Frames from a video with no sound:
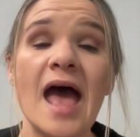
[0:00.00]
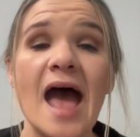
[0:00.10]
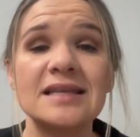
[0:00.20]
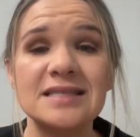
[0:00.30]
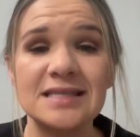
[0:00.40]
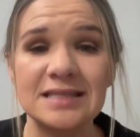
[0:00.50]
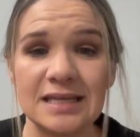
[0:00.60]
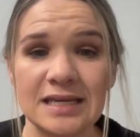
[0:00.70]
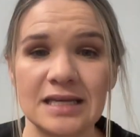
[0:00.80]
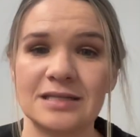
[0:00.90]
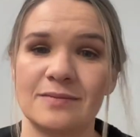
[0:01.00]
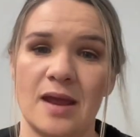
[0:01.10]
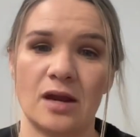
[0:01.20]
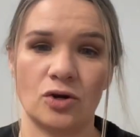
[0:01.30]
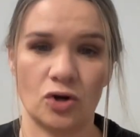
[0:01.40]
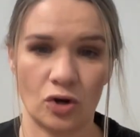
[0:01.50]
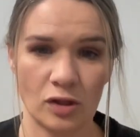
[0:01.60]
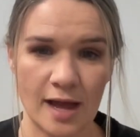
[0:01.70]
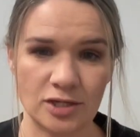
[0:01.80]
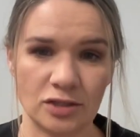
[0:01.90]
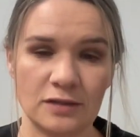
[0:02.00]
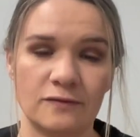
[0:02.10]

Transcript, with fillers: and seek to make neurologically